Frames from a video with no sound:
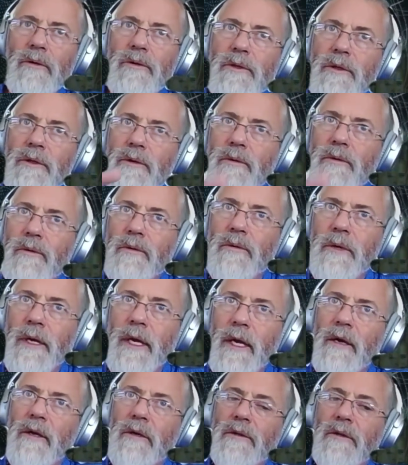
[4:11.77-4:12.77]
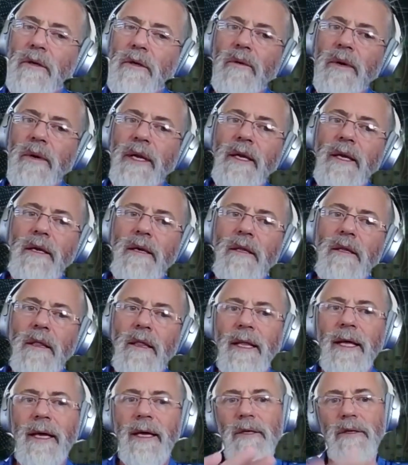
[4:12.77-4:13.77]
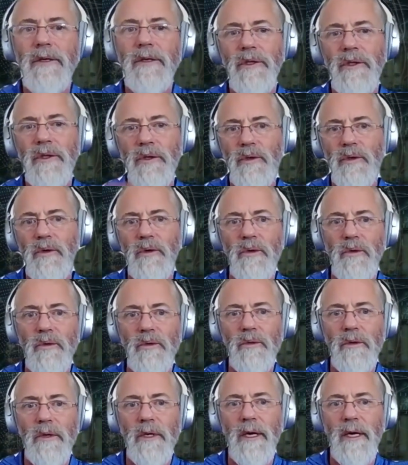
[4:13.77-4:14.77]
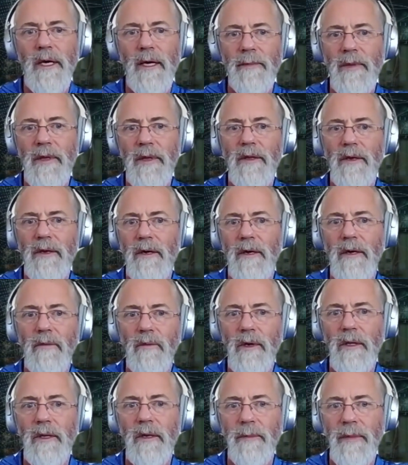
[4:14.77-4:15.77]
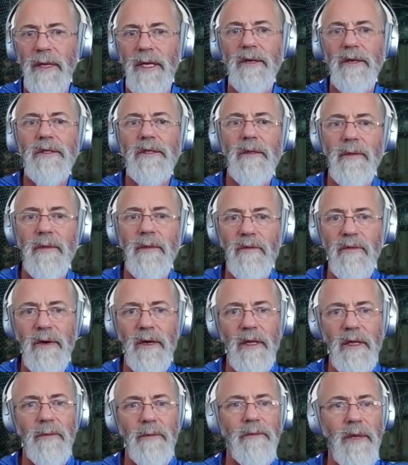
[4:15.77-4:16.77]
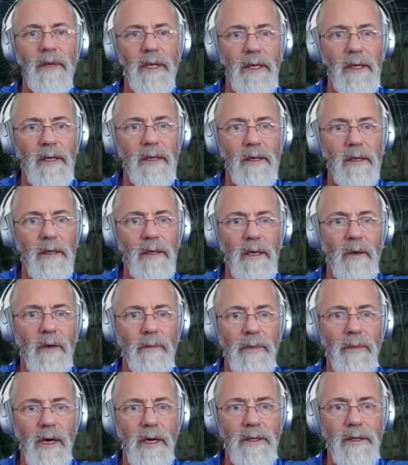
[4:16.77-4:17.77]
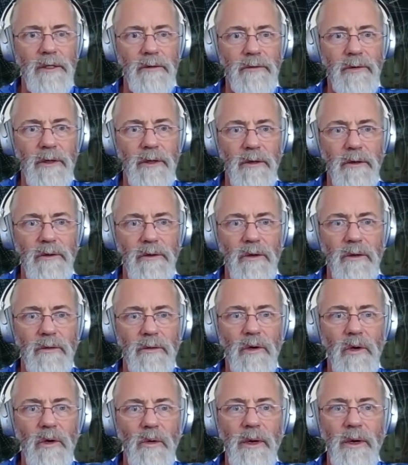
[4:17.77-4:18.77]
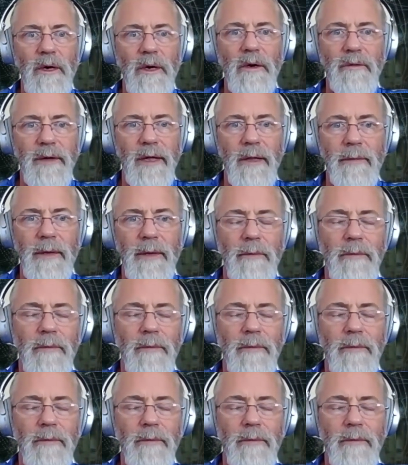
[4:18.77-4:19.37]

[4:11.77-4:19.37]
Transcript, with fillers: So Ingersoll Rand led to a couple other what appears to be fairly big, you know, parts of your sort of career development.